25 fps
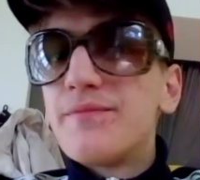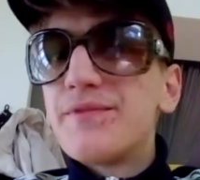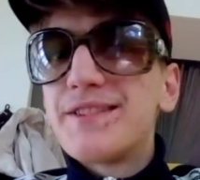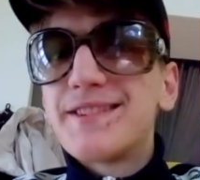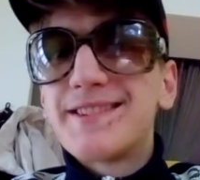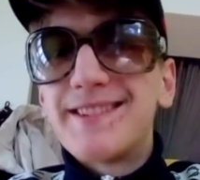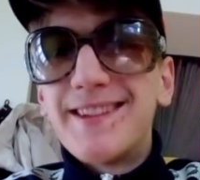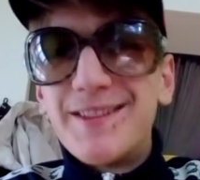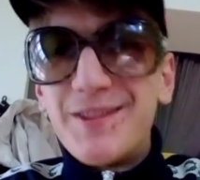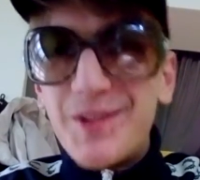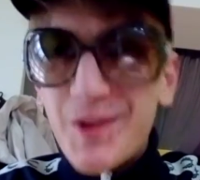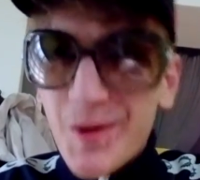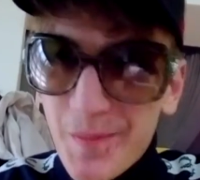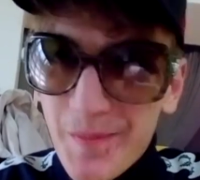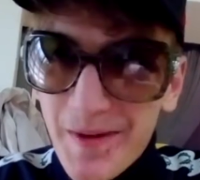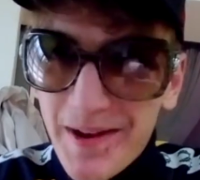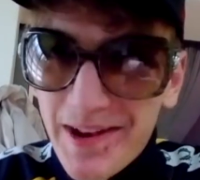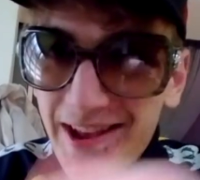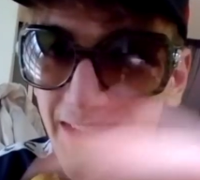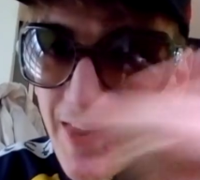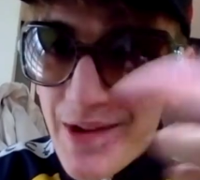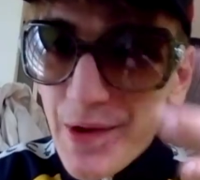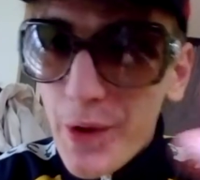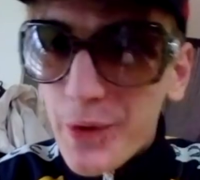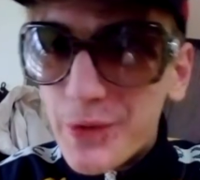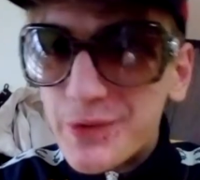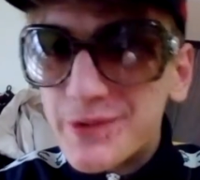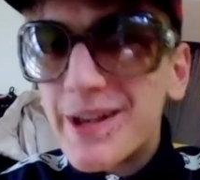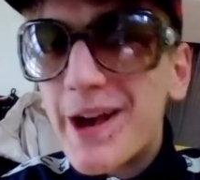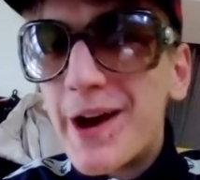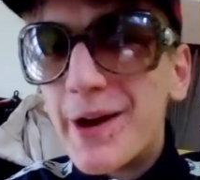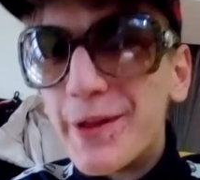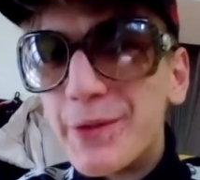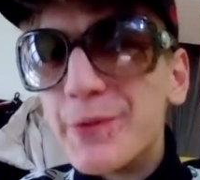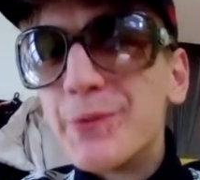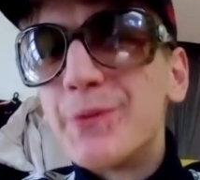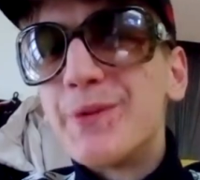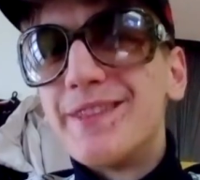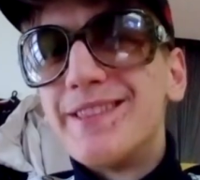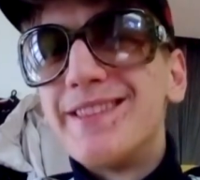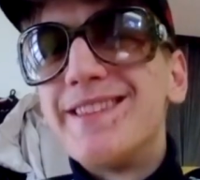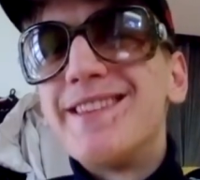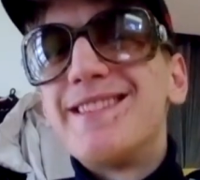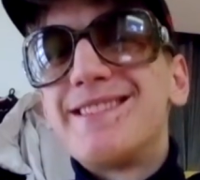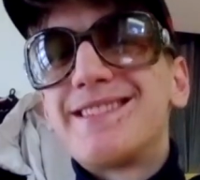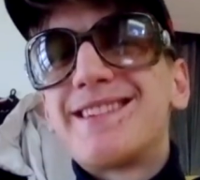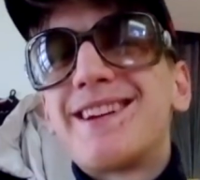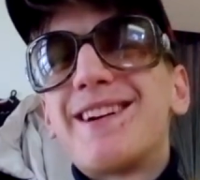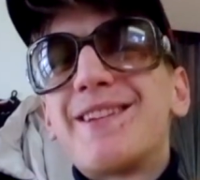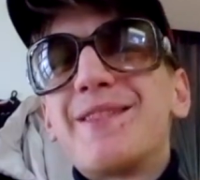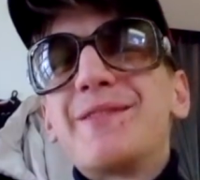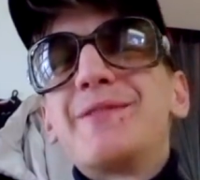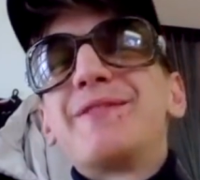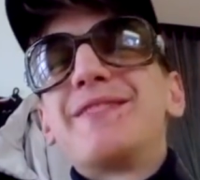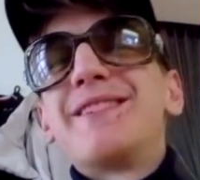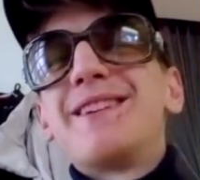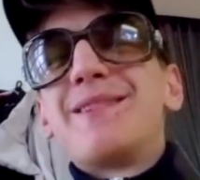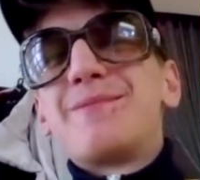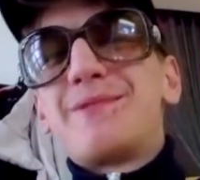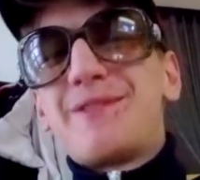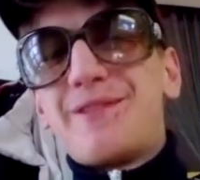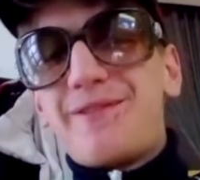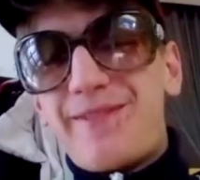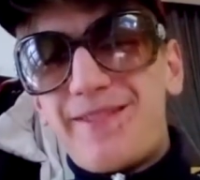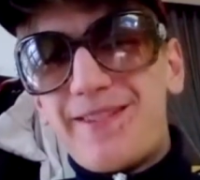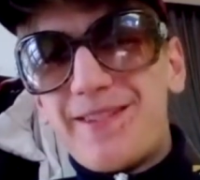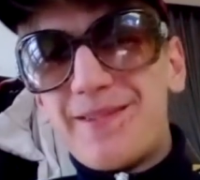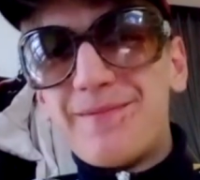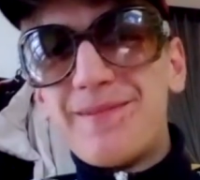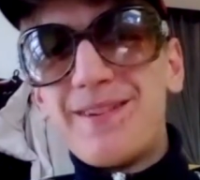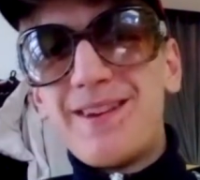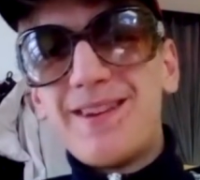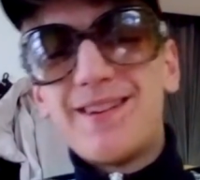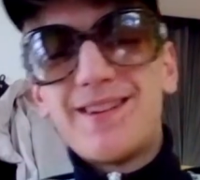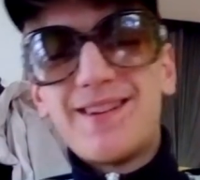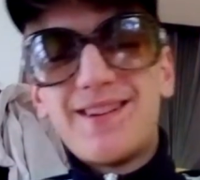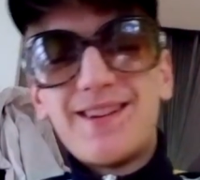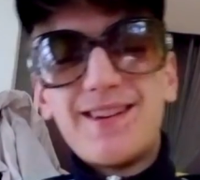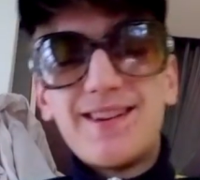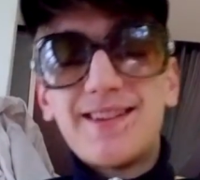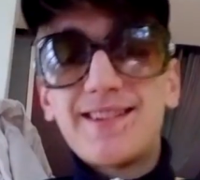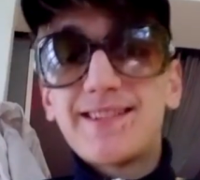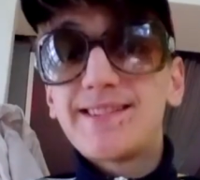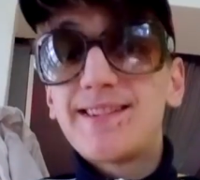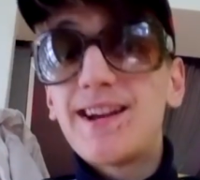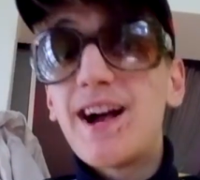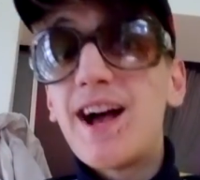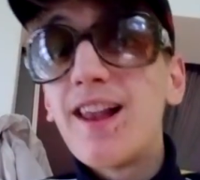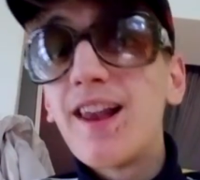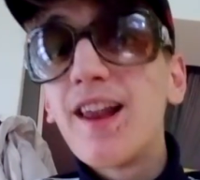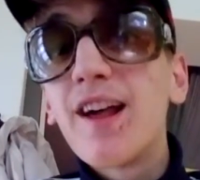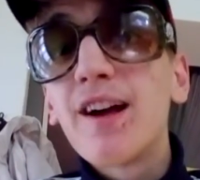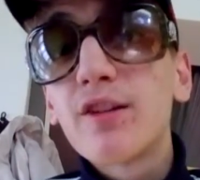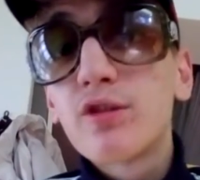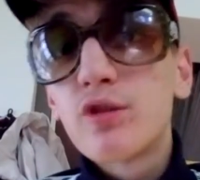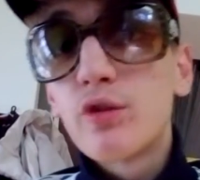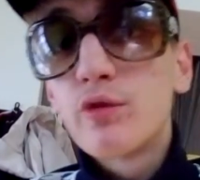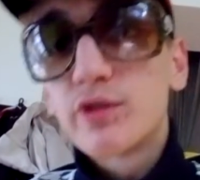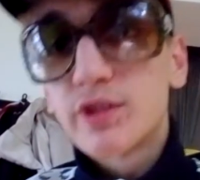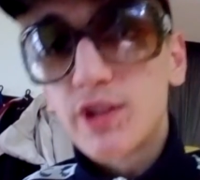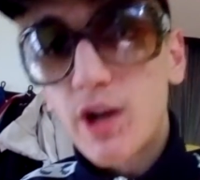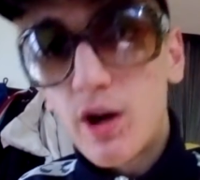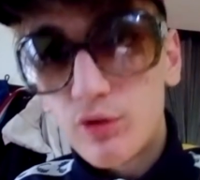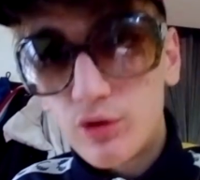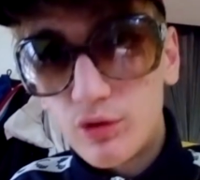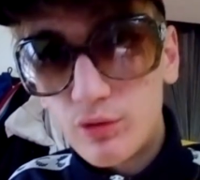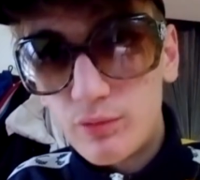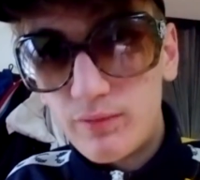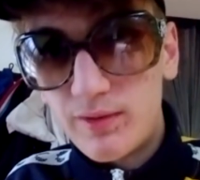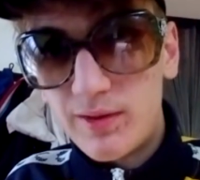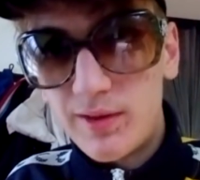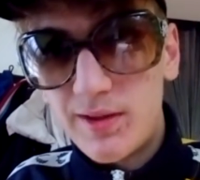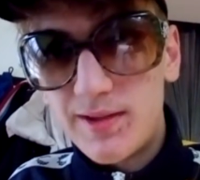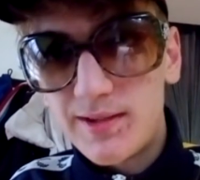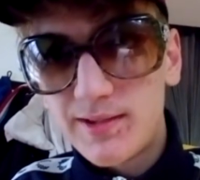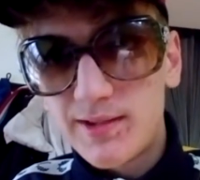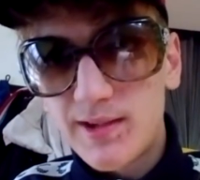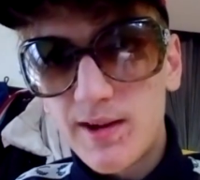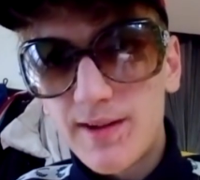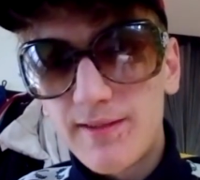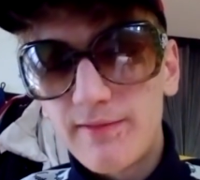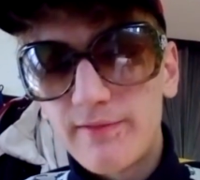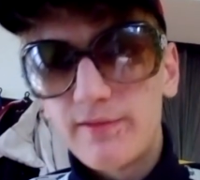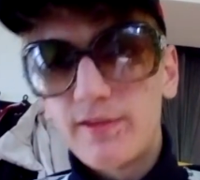Sadio Mane knows how to win these kind of games, you feel me? Salah knows how to win these kind of